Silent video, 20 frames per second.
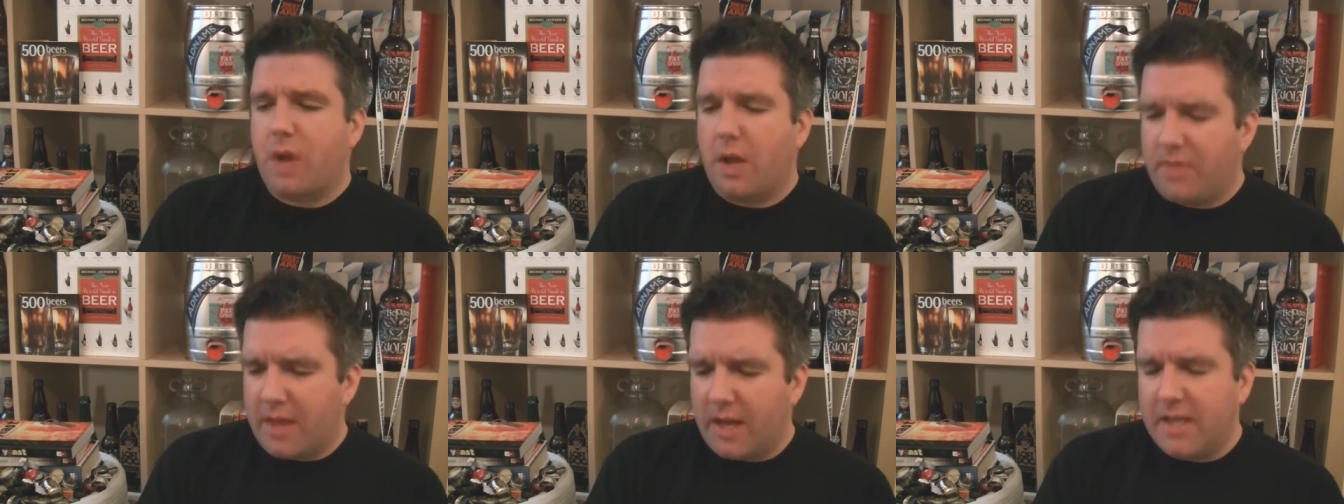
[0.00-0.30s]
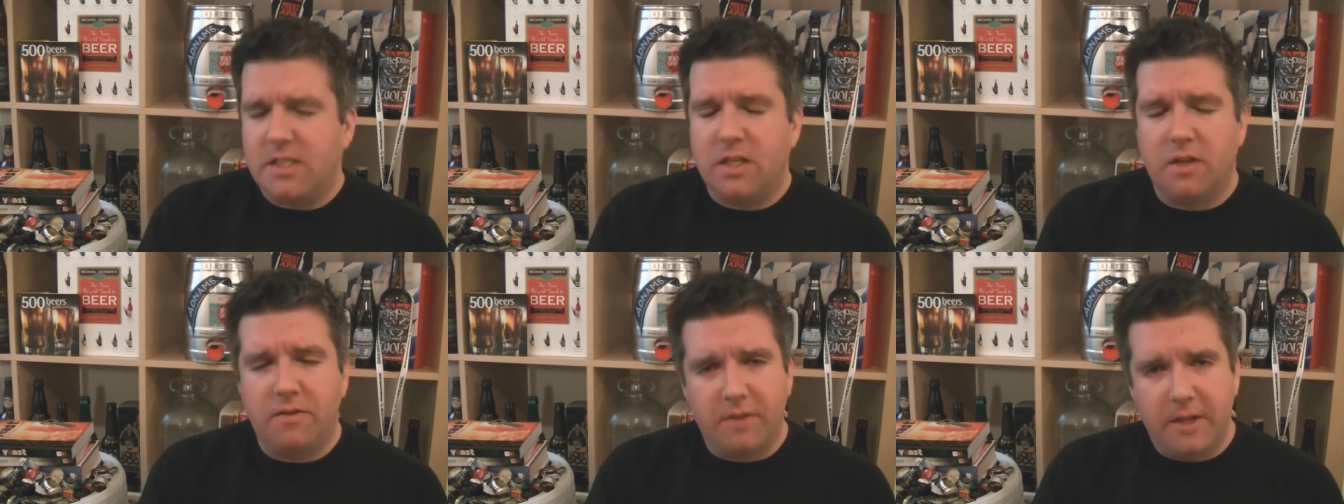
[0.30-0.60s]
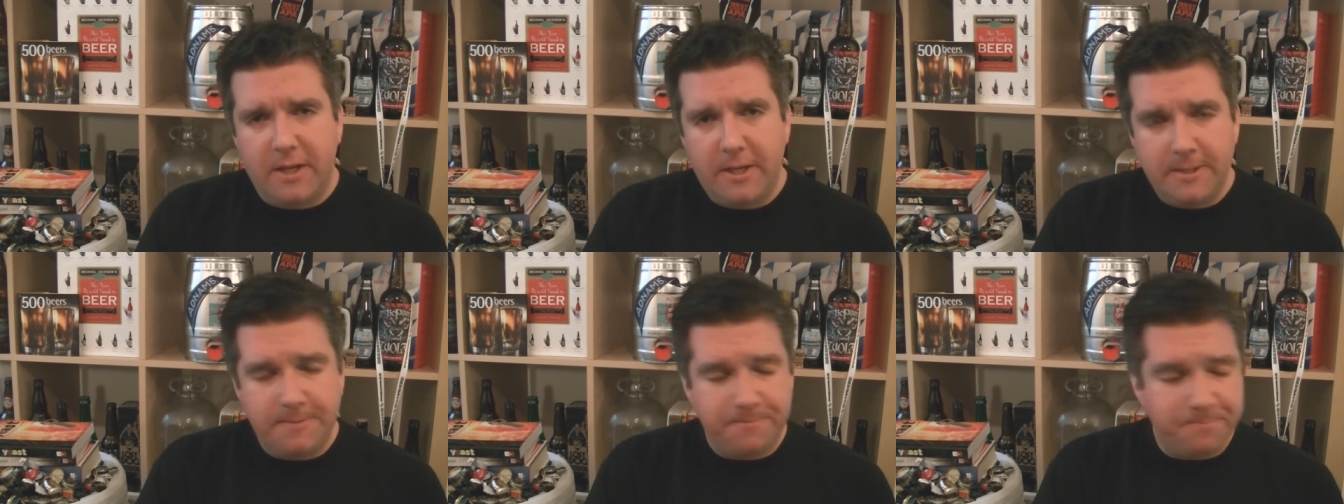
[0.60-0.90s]
That is
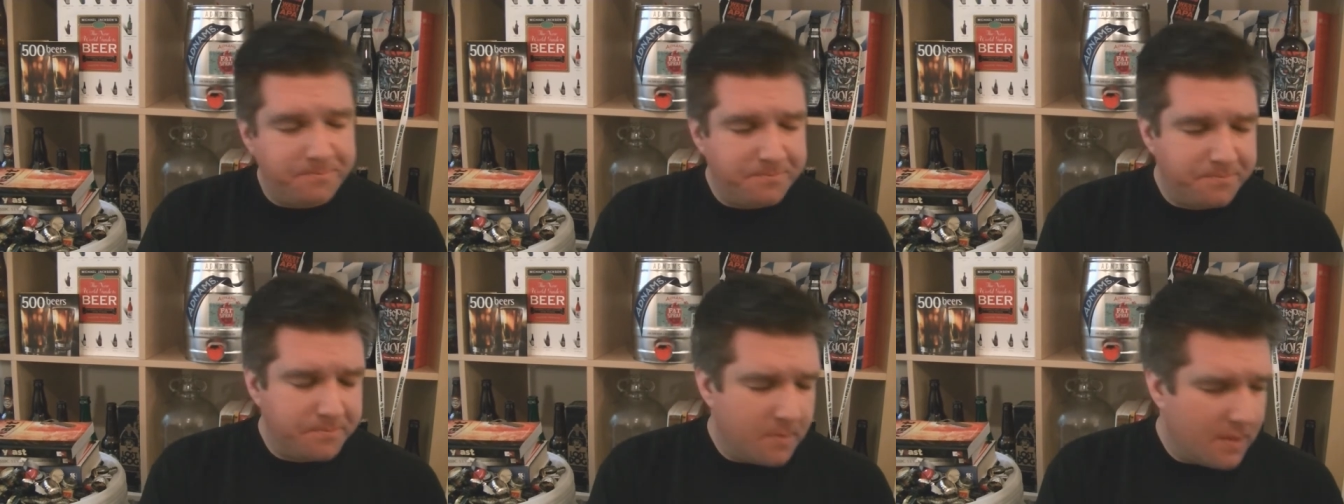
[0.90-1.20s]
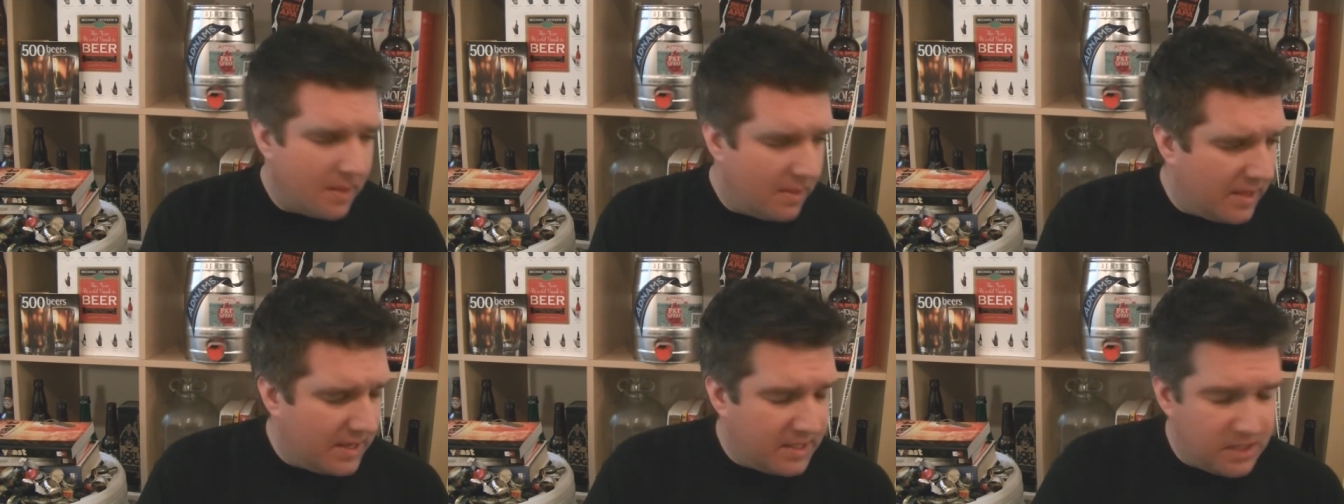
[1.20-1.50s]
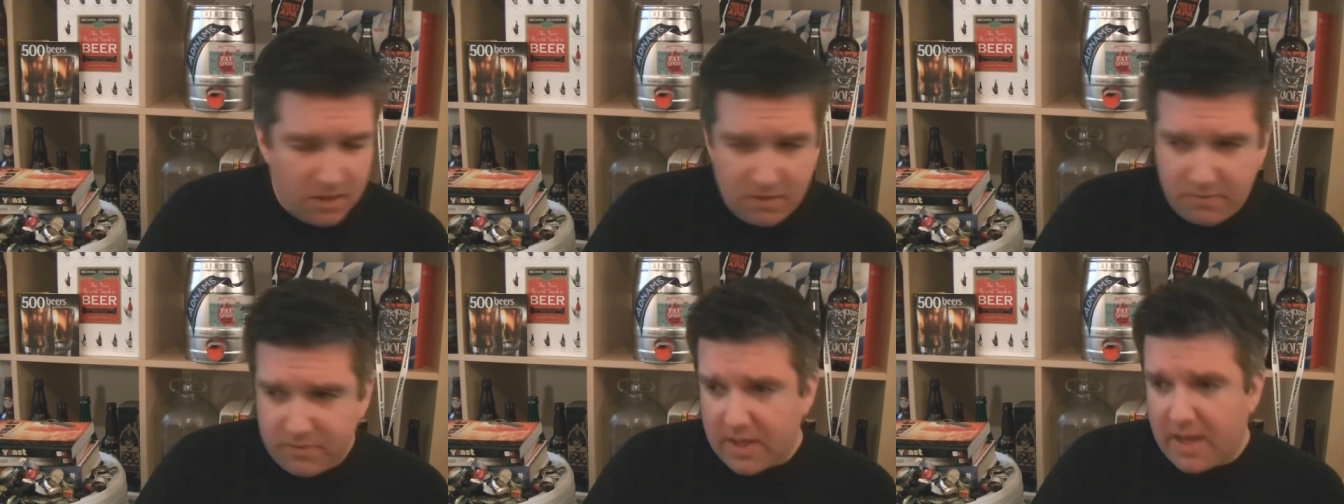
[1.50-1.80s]
lovely. That is
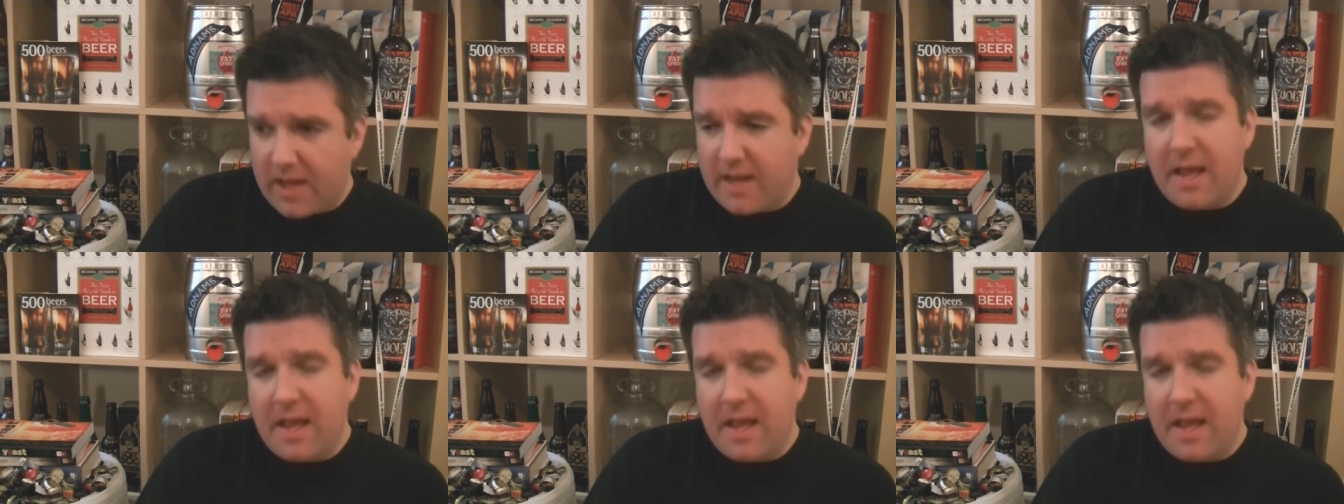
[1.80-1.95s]
lovely.